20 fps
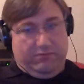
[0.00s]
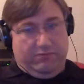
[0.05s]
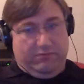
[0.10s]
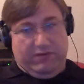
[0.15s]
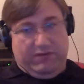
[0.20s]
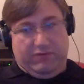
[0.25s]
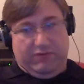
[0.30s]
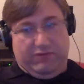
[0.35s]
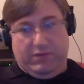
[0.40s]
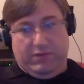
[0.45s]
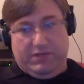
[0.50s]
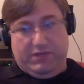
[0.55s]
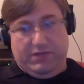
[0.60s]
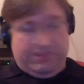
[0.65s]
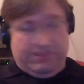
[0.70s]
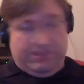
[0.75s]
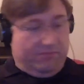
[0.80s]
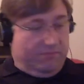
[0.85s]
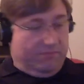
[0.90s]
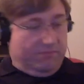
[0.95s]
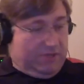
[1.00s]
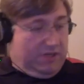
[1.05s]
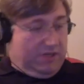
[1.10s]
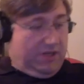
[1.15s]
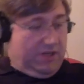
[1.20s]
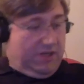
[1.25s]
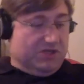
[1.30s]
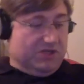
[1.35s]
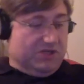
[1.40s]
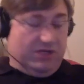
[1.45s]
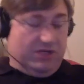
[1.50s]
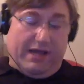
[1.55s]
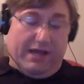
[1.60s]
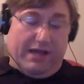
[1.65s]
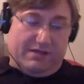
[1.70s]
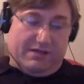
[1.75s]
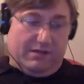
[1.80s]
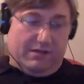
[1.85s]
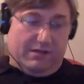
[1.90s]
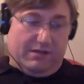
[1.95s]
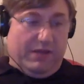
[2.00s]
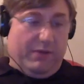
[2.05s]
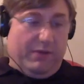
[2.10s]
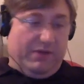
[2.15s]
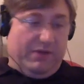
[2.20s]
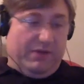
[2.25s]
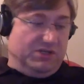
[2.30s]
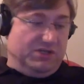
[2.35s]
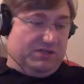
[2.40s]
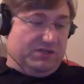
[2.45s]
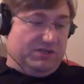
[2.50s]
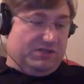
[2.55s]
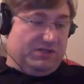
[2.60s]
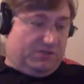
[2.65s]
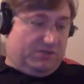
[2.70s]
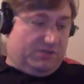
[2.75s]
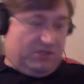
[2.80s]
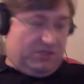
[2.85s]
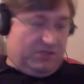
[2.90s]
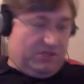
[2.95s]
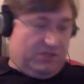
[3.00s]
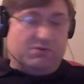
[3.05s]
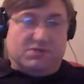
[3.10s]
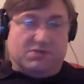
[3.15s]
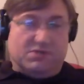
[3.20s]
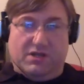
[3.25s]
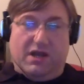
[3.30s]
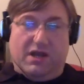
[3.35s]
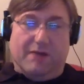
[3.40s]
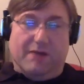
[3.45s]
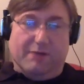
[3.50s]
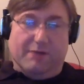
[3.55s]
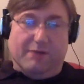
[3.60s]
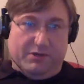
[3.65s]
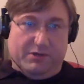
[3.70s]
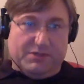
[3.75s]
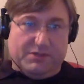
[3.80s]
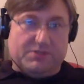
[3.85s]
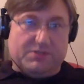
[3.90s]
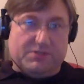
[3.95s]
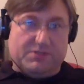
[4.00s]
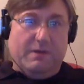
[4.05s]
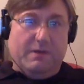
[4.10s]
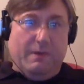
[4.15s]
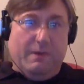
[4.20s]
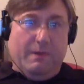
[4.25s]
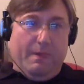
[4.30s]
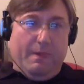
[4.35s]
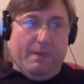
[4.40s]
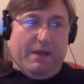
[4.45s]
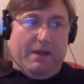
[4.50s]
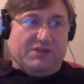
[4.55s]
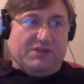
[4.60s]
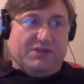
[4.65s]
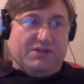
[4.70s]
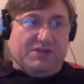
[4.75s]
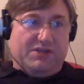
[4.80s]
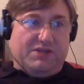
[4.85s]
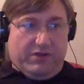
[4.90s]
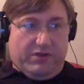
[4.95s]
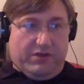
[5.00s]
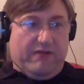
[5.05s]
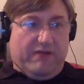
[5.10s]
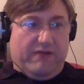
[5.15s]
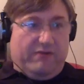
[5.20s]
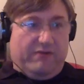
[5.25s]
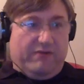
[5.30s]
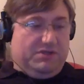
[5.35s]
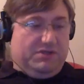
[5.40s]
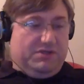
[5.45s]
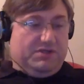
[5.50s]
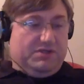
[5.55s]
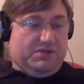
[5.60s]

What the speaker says: whatever release She liked. By the way, she's interested in the omnibus. I sent her the cover, and she's